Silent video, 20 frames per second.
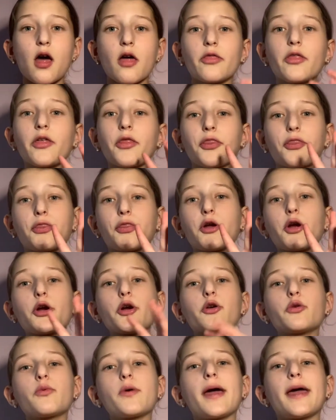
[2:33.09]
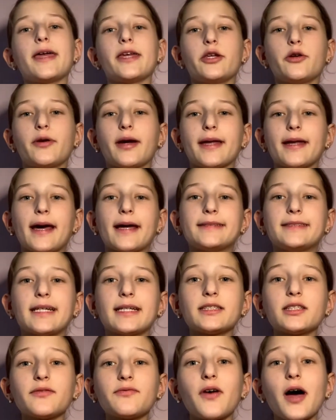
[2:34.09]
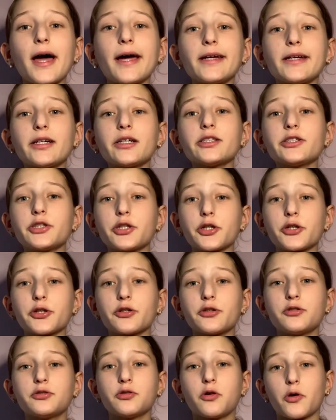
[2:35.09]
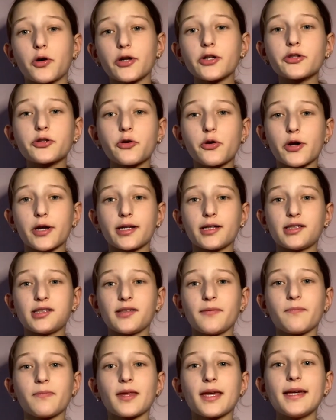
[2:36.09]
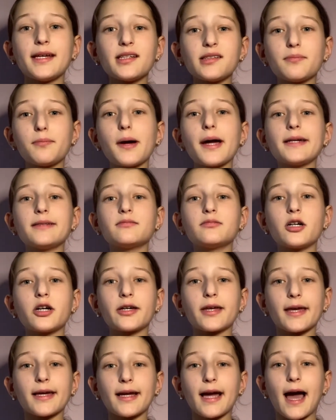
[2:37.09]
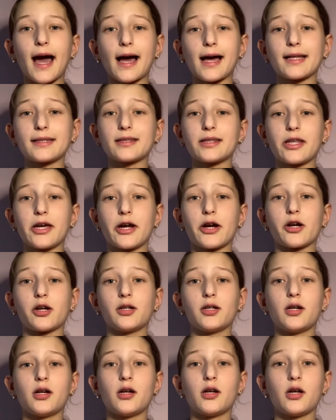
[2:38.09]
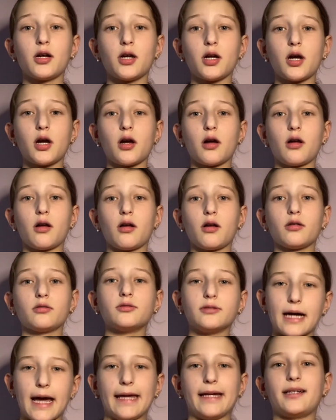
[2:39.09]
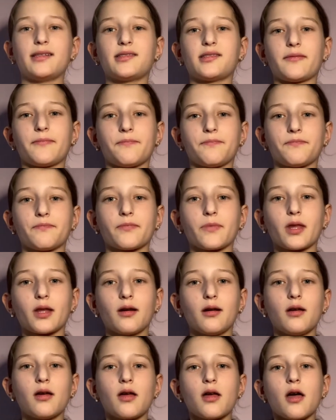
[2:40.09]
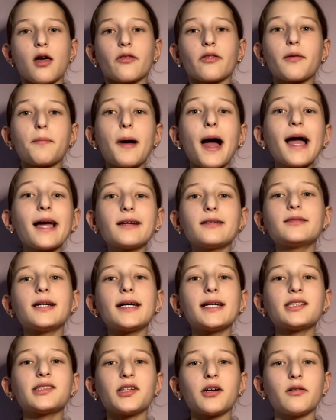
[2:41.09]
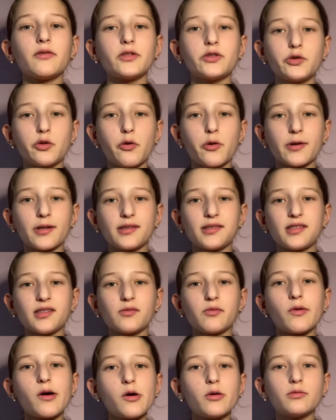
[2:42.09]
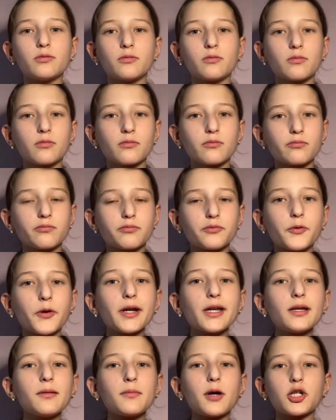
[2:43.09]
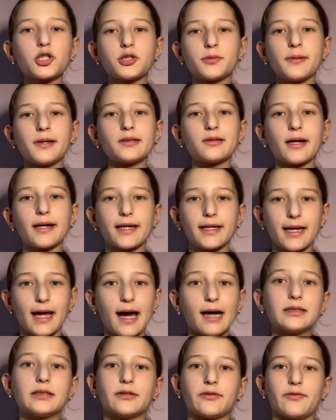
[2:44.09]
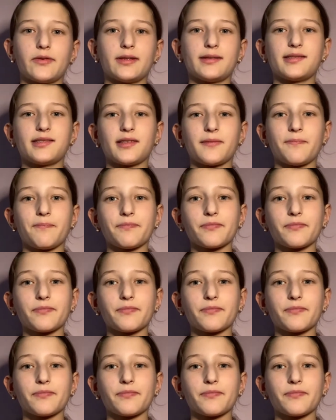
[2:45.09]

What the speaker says: The third way you can identify a turtle or a tortoise is by looking at their legs. The back legs of a tortoise will pretty much be like an elephant's.